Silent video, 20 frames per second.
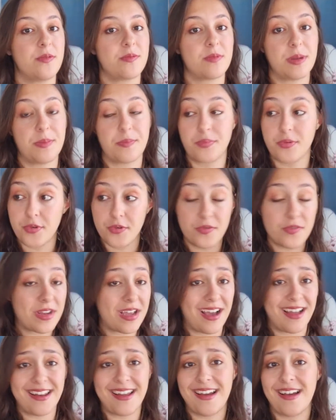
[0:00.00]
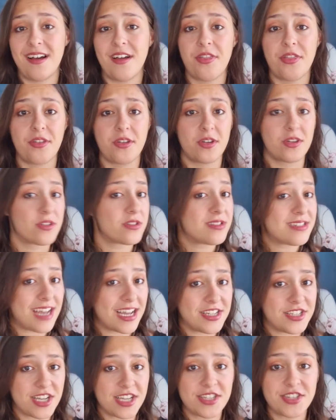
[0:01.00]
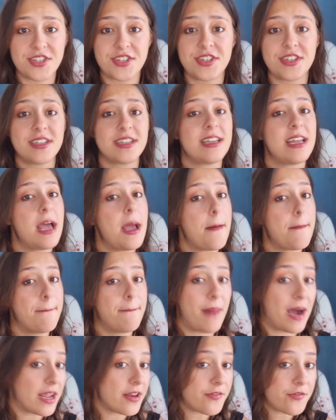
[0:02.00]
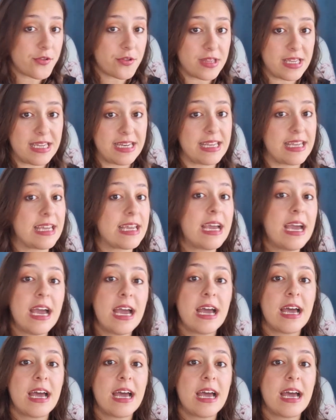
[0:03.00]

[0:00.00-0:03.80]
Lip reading: improved gut health, good digestion, mindful eating.